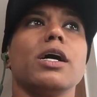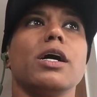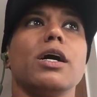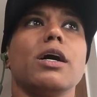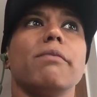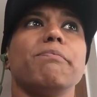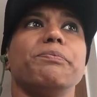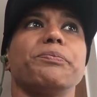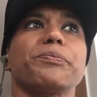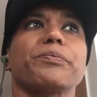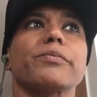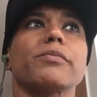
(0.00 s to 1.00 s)

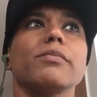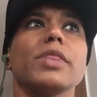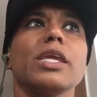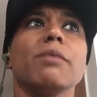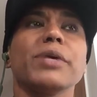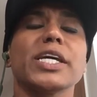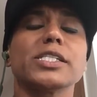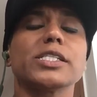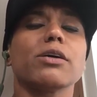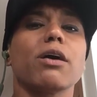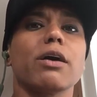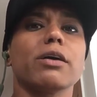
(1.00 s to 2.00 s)
because
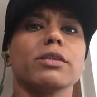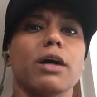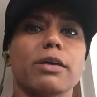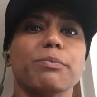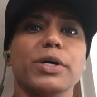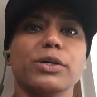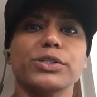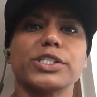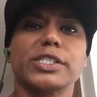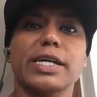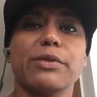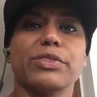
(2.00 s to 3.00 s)
there are a lot of
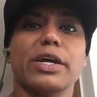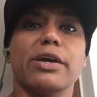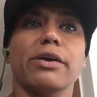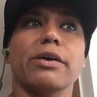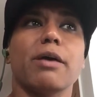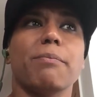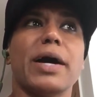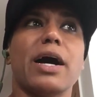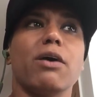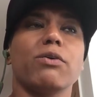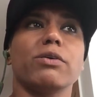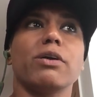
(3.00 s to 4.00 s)
posts out there
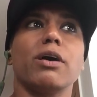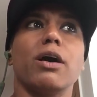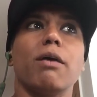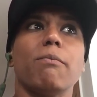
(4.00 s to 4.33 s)
about